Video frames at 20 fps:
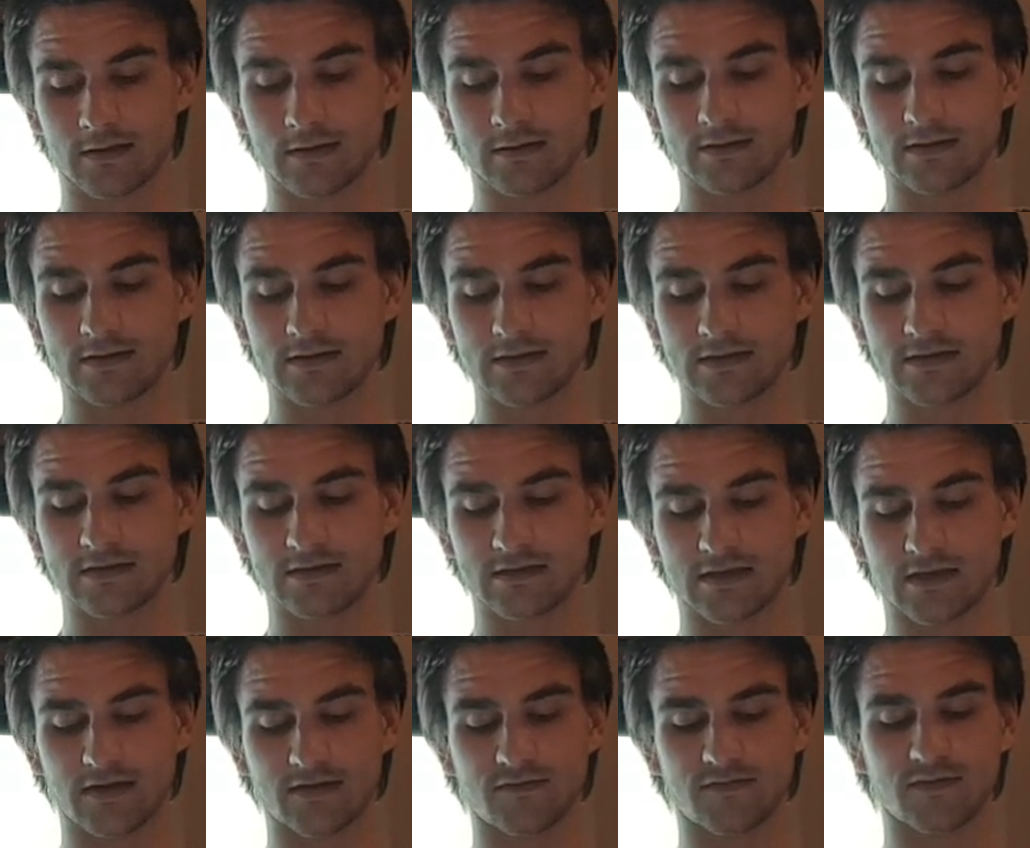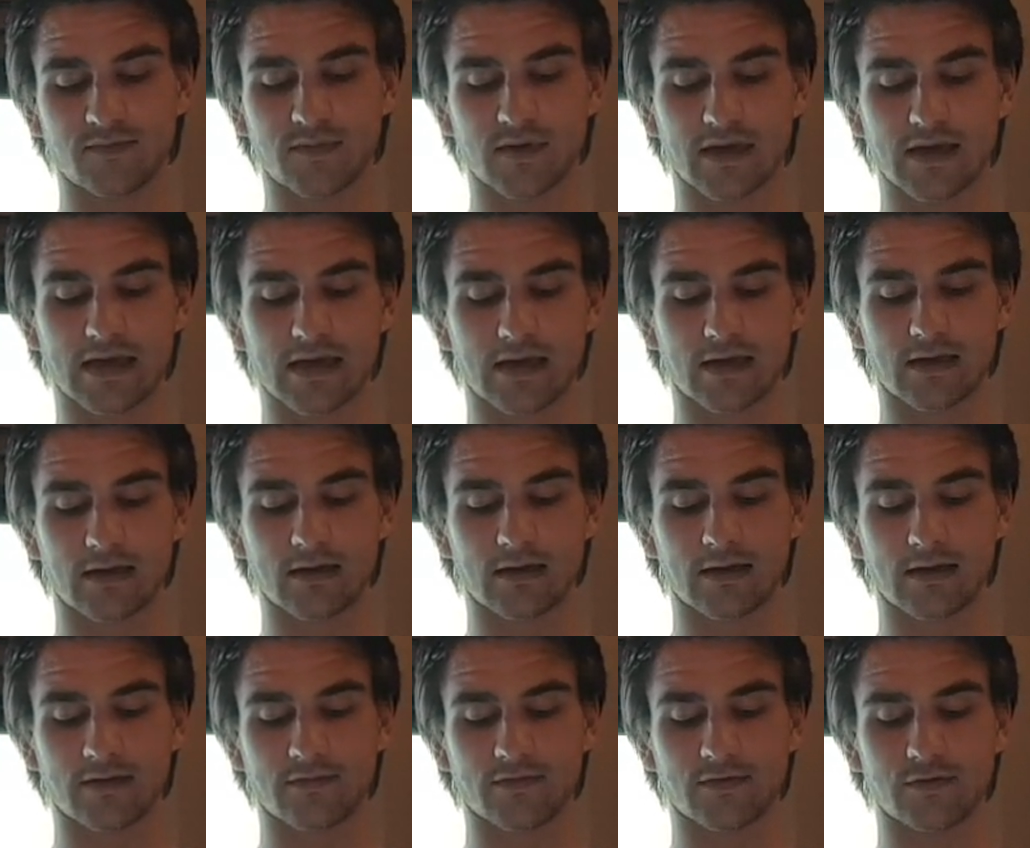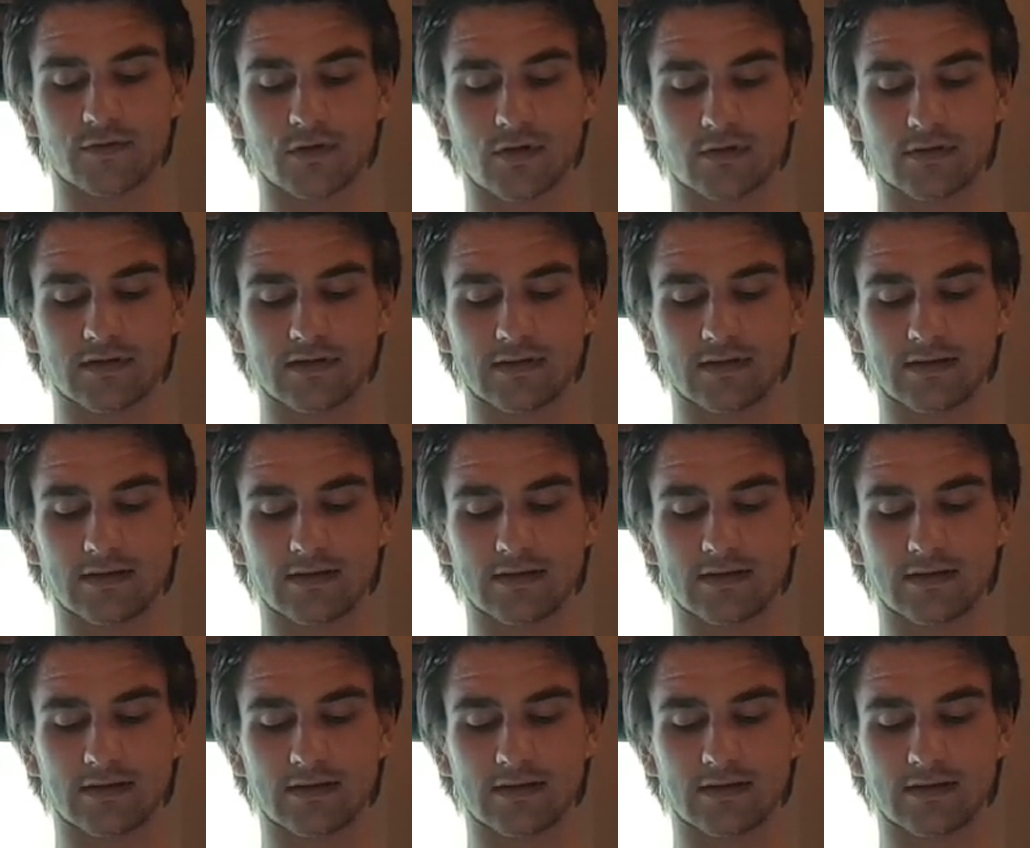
This is achieved by however not